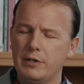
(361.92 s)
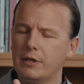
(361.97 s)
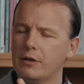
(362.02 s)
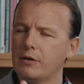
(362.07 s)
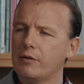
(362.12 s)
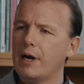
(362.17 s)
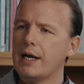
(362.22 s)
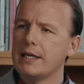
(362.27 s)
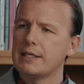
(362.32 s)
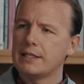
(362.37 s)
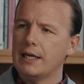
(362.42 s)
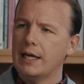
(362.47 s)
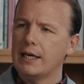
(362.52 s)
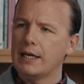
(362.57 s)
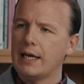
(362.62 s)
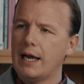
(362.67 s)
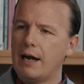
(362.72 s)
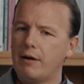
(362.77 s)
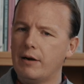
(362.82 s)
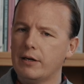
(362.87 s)
their Christ-like
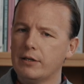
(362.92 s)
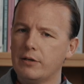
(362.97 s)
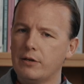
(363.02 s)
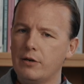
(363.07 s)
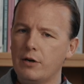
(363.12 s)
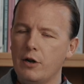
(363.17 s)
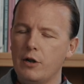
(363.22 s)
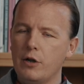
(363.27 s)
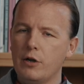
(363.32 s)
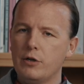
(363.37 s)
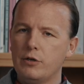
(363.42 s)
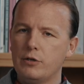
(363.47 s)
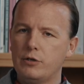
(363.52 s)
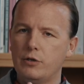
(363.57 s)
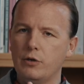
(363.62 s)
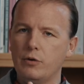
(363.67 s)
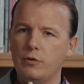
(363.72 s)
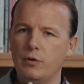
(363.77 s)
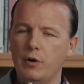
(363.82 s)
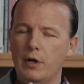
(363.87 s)
character?
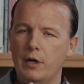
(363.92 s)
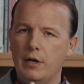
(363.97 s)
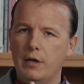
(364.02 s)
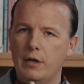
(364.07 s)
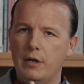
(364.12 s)
So